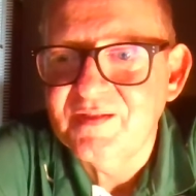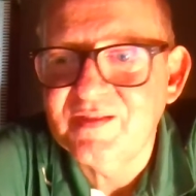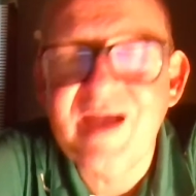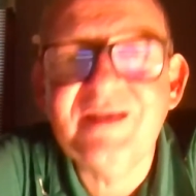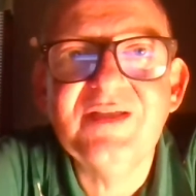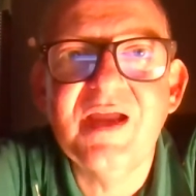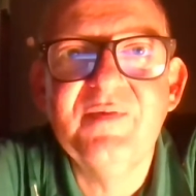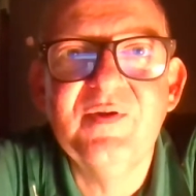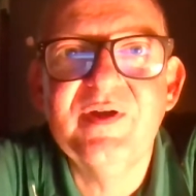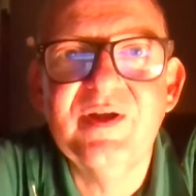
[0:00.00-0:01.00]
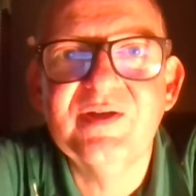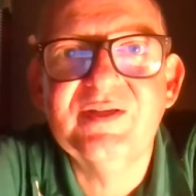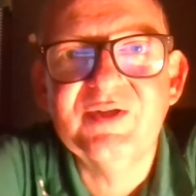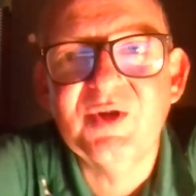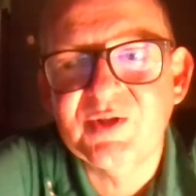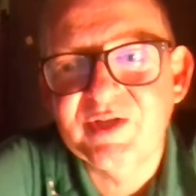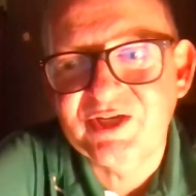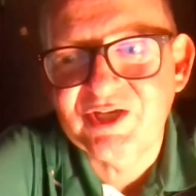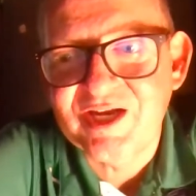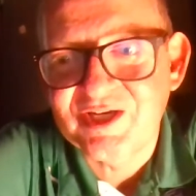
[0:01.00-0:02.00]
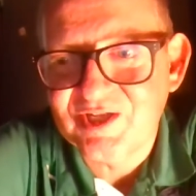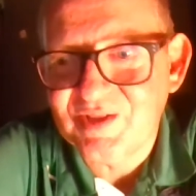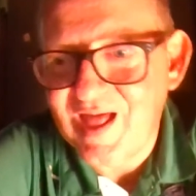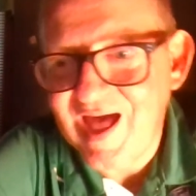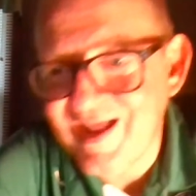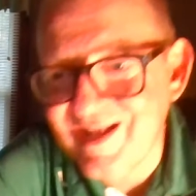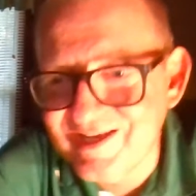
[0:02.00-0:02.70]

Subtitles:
last time you were here. It certainly changed a lot.